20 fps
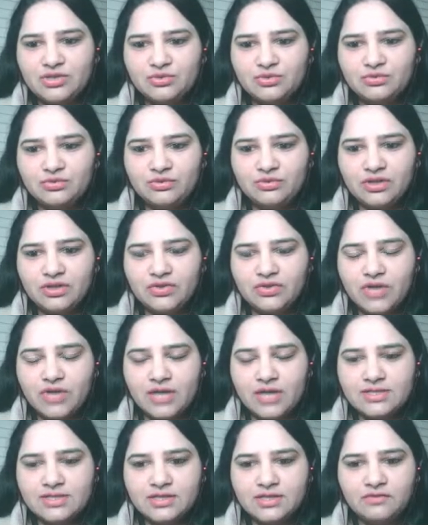two
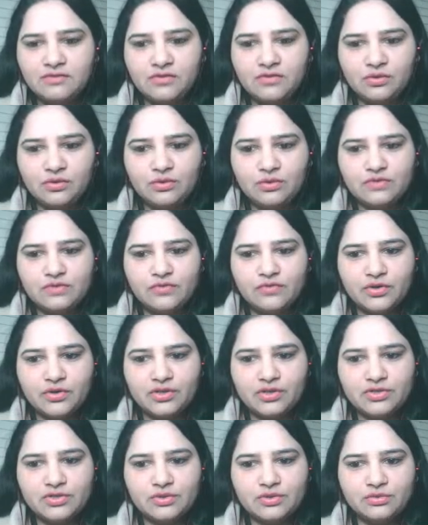contrasting views for
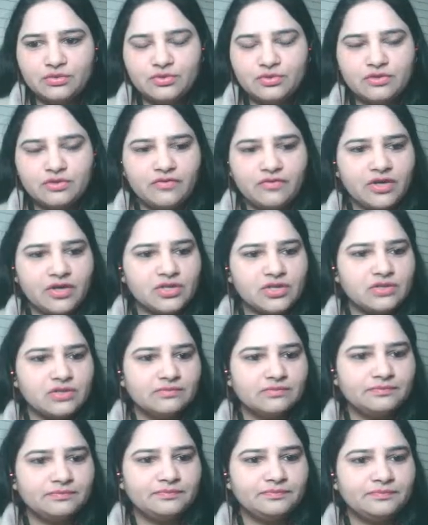this course of
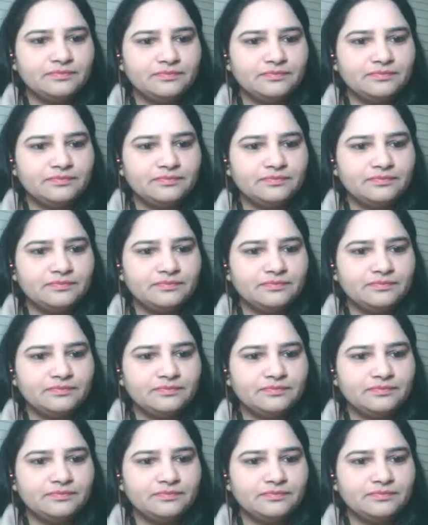action.